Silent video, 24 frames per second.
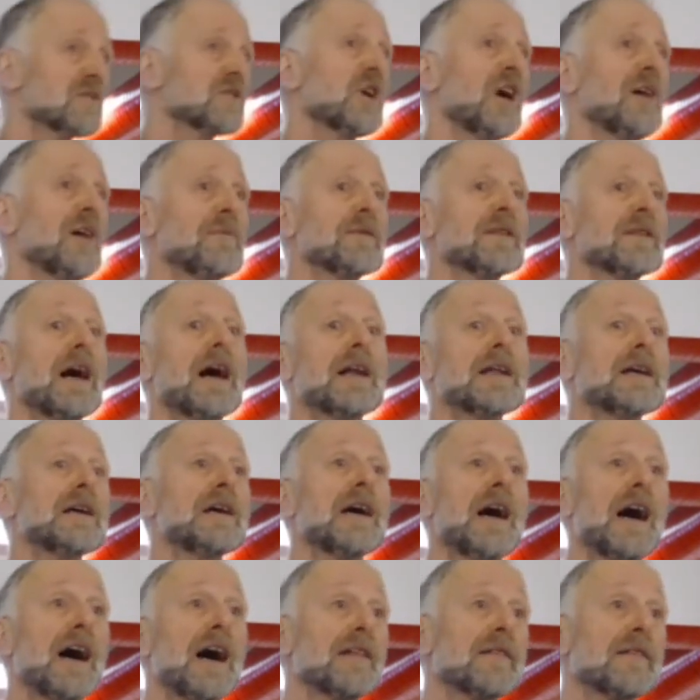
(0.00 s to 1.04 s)
on top of that,
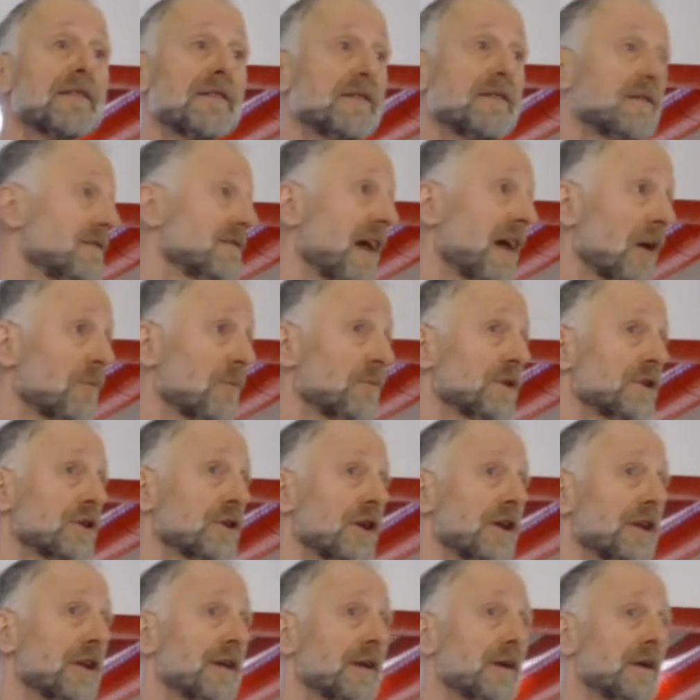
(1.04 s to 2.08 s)
and that'd be
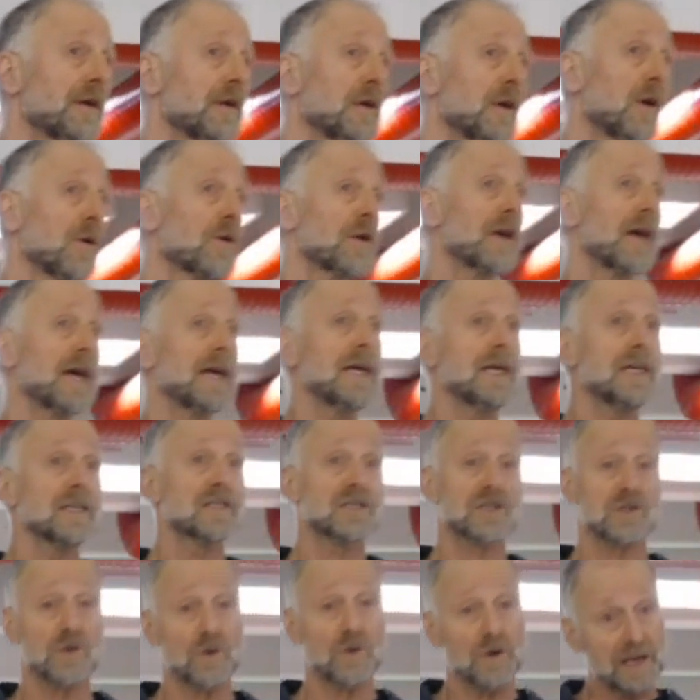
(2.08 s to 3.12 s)
good. Okay,
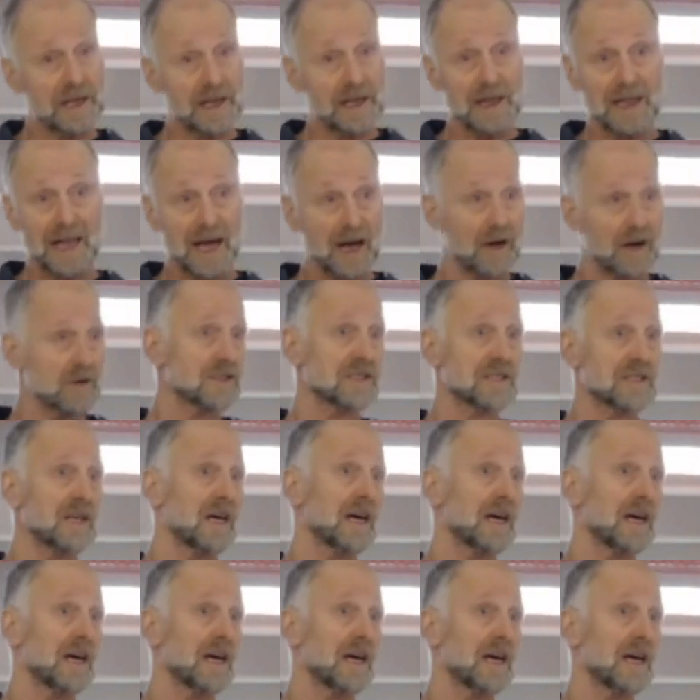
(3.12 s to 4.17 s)
so it allows
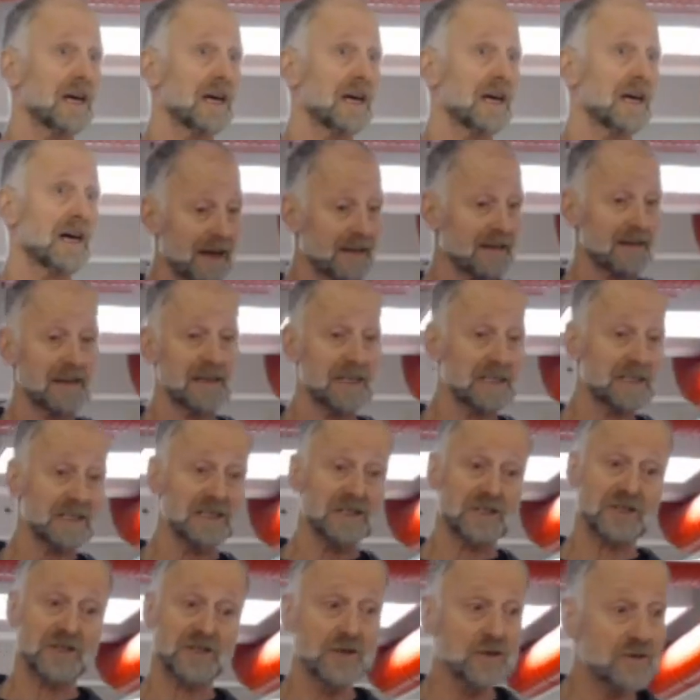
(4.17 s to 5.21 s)
athletes
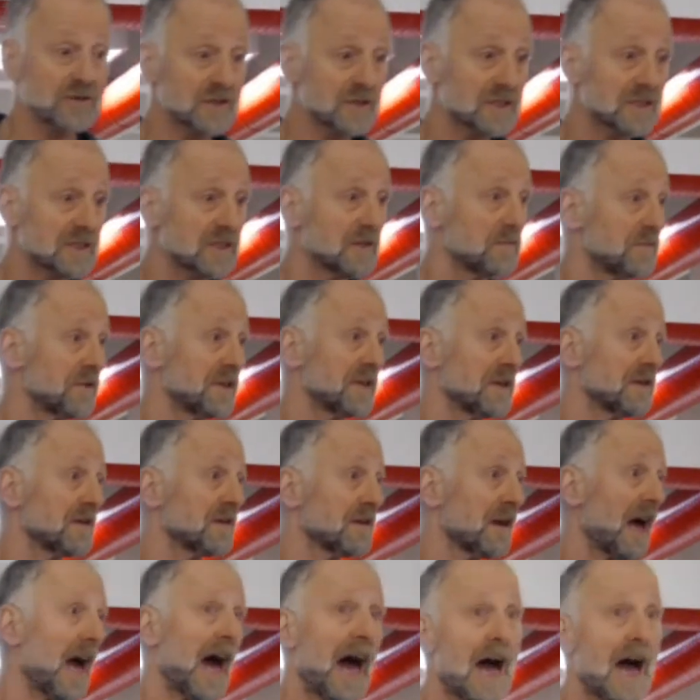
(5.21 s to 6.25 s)
and students to be
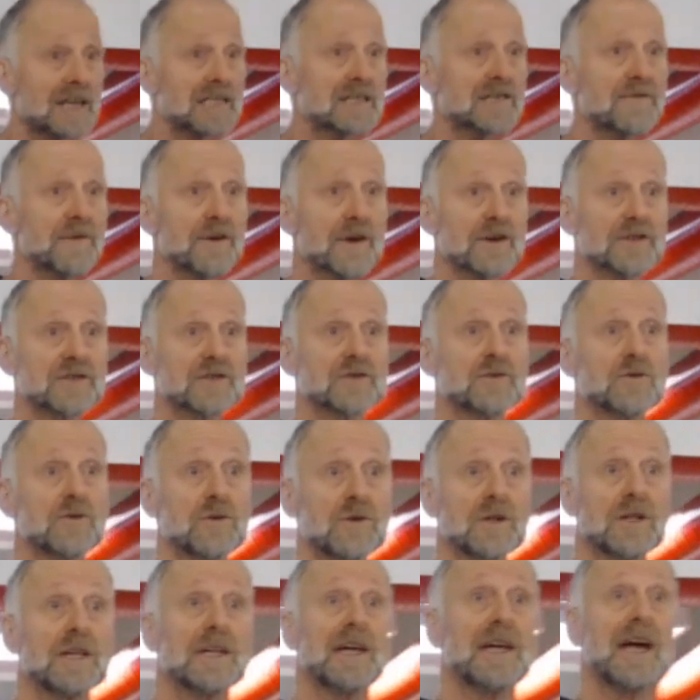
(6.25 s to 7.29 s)
active in our
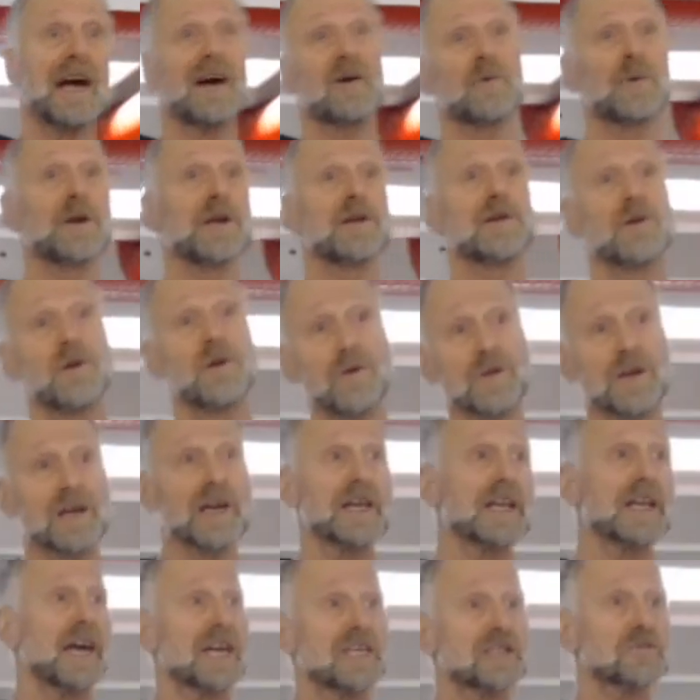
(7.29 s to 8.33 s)
school, and we know the
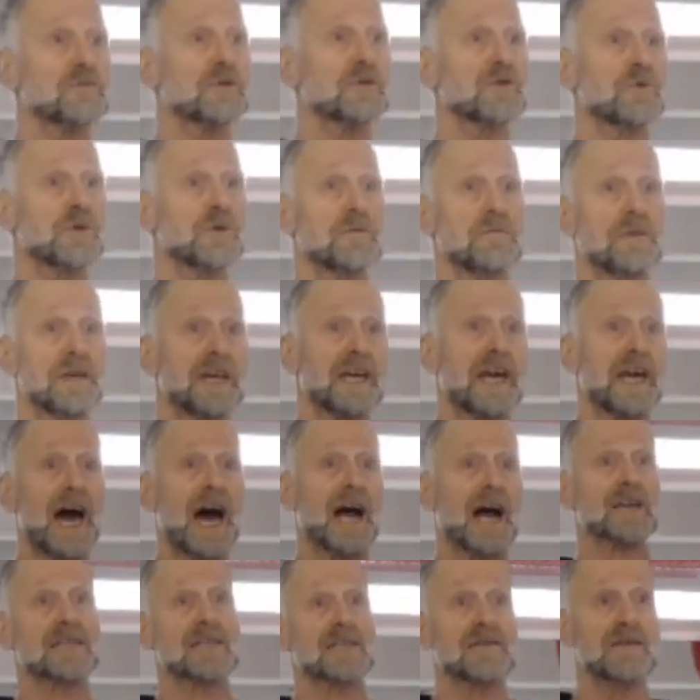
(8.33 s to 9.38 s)
connection between being
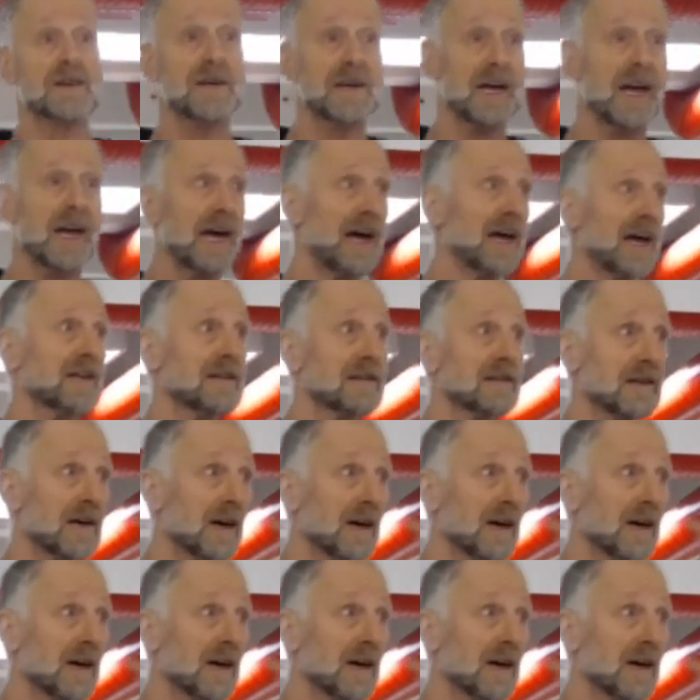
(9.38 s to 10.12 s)
active and